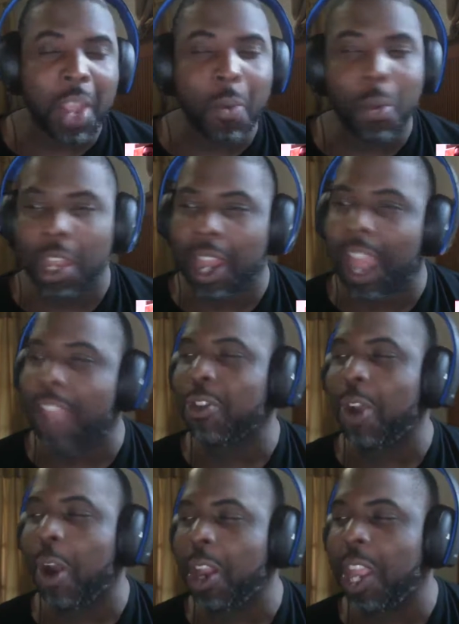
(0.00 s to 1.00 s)
well, The Last
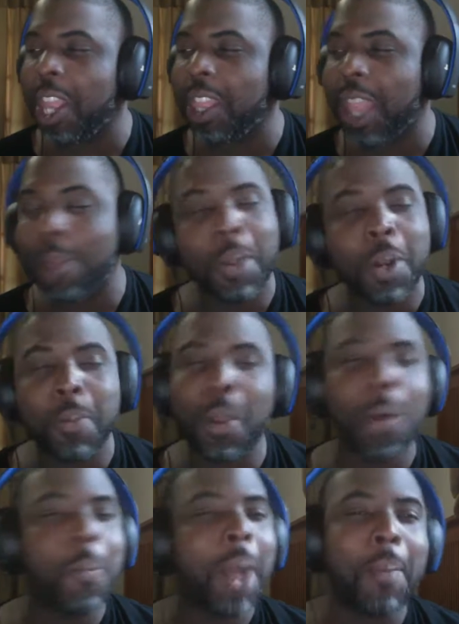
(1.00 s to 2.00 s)
Guardian, that better blow
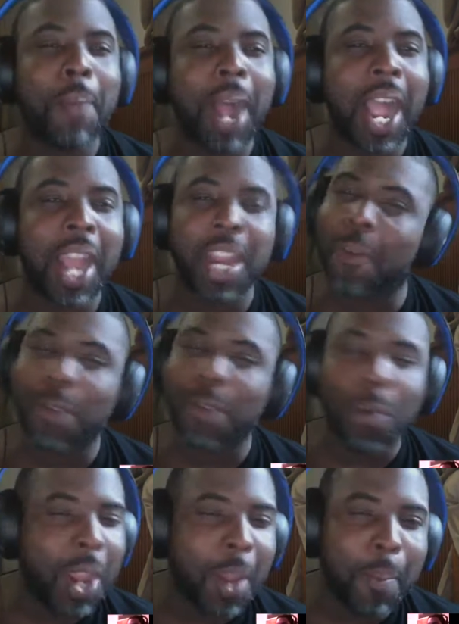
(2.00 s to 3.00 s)
my mind in every
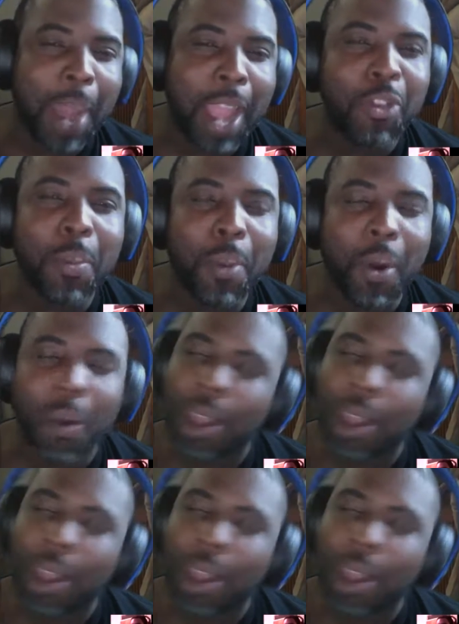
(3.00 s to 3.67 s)
way imaginable.